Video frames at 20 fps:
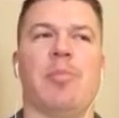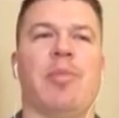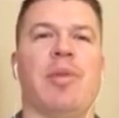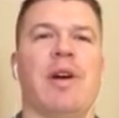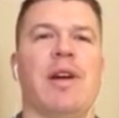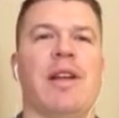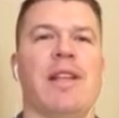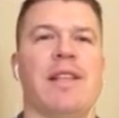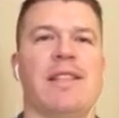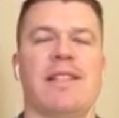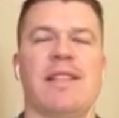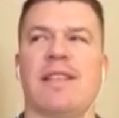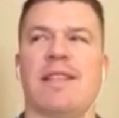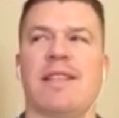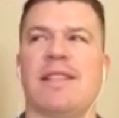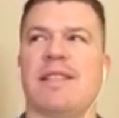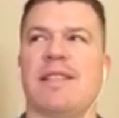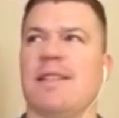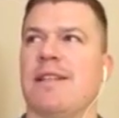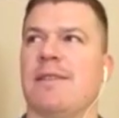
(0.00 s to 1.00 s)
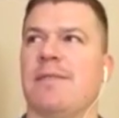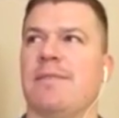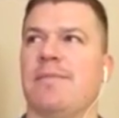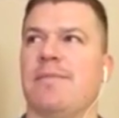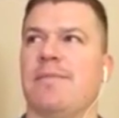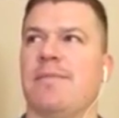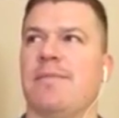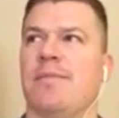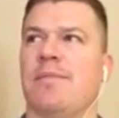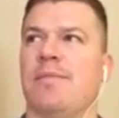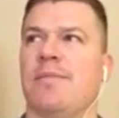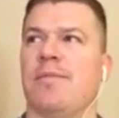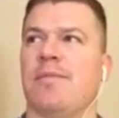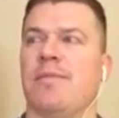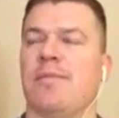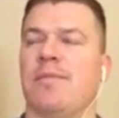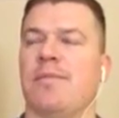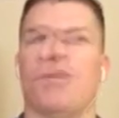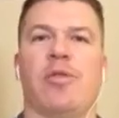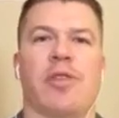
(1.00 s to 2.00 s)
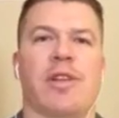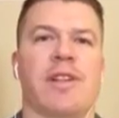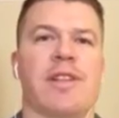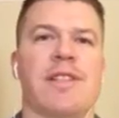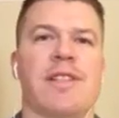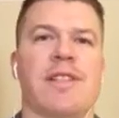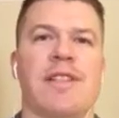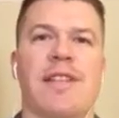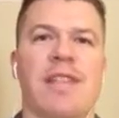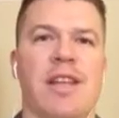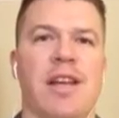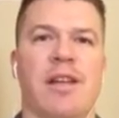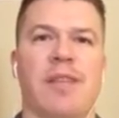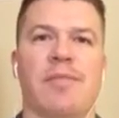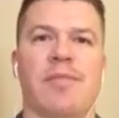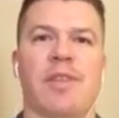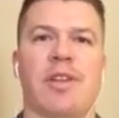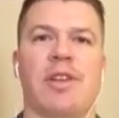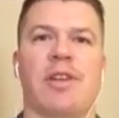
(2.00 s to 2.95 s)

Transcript: but it's just a criminal organization now.